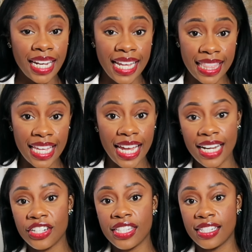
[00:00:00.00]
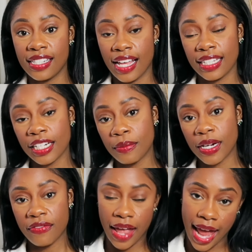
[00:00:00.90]
And then, just as a little
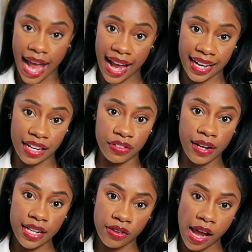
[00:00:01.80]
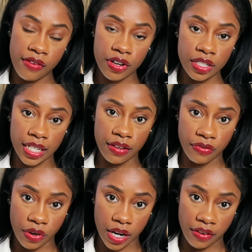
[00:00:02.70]
bit of a hack, if you guys are ever looking
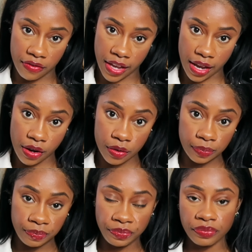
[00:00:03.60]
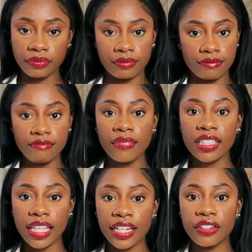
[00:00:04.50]
for a veil
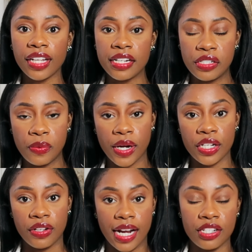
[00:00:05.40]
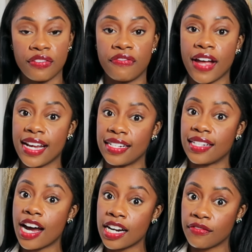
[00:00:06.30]
that you'd like to wear, you can actually find a
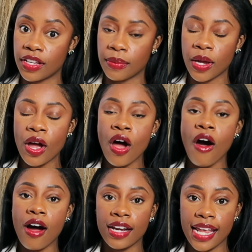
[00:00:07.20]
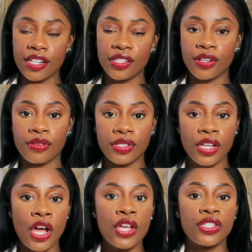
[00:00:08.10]
ton of them on ASOS.